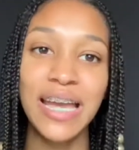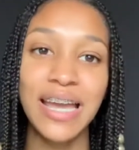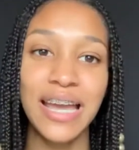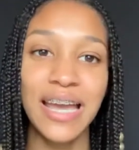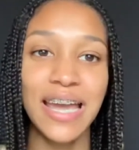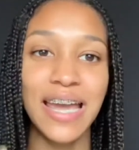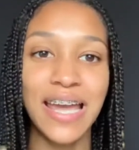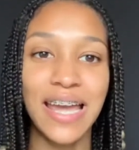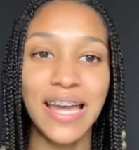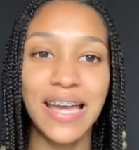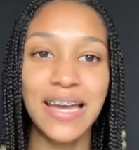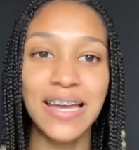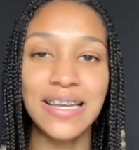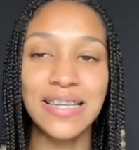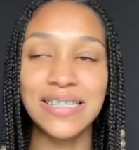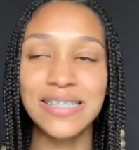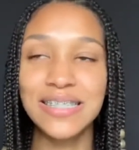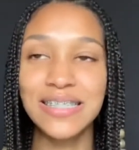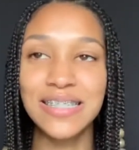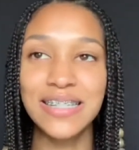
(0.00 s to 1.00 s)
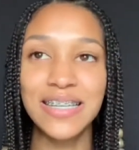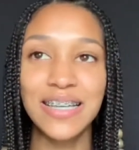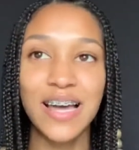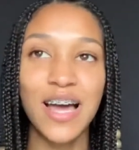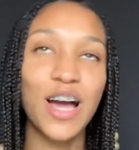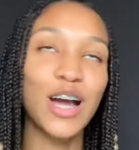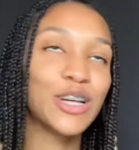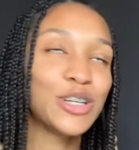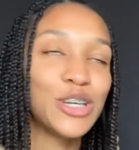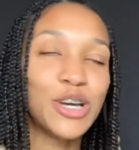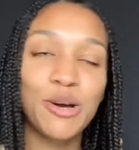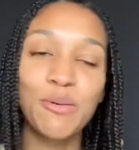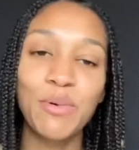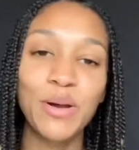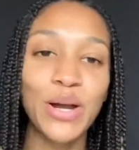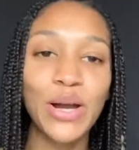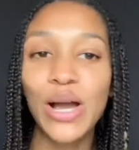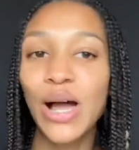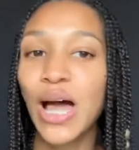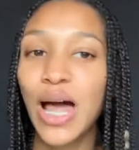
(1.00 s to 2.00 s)
and
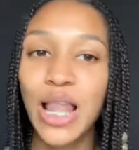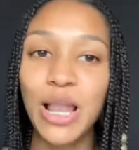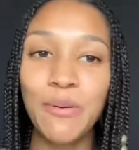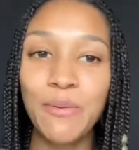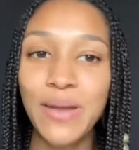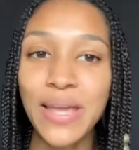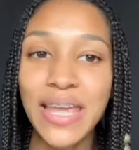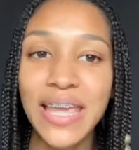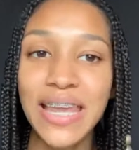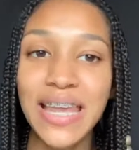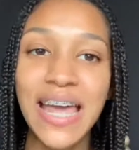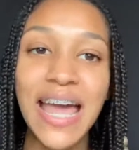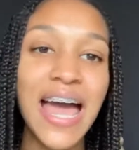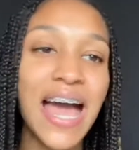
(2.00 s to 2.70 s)
Halloween.